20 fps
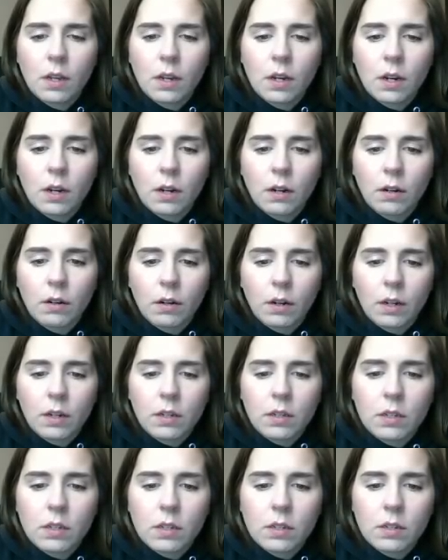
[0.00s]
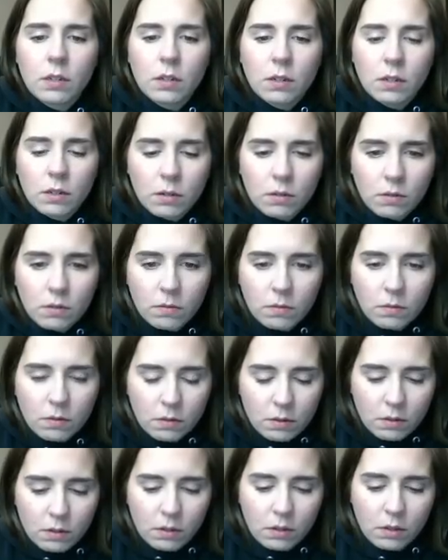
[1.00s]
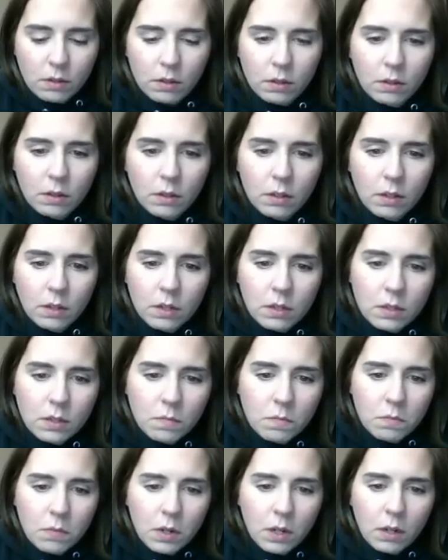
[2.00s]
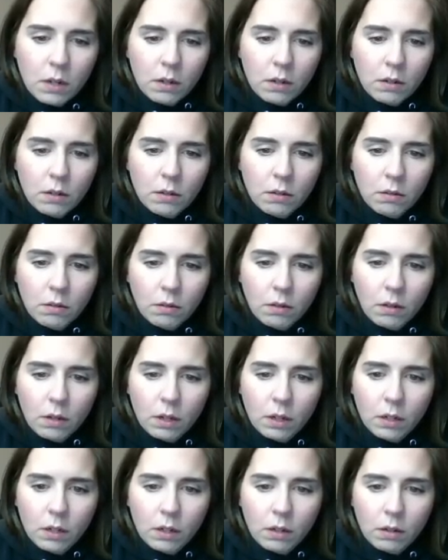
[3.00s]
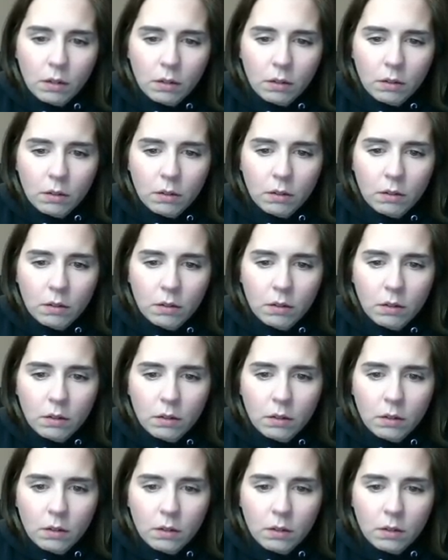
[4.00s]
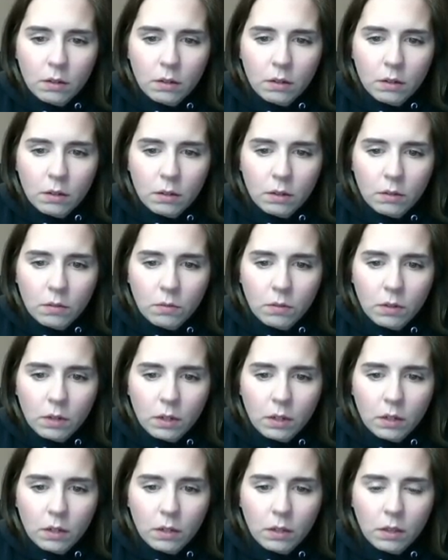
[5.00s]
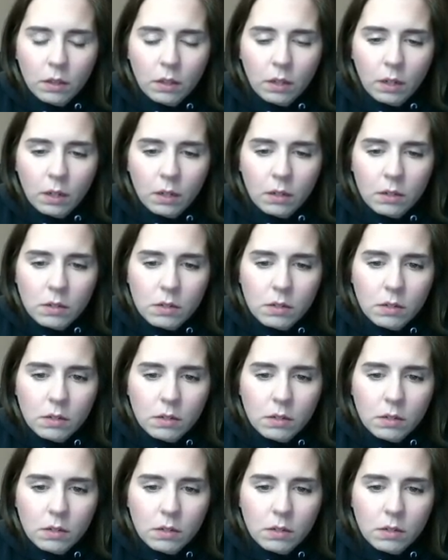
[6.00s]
All right, so let's make another line here going in that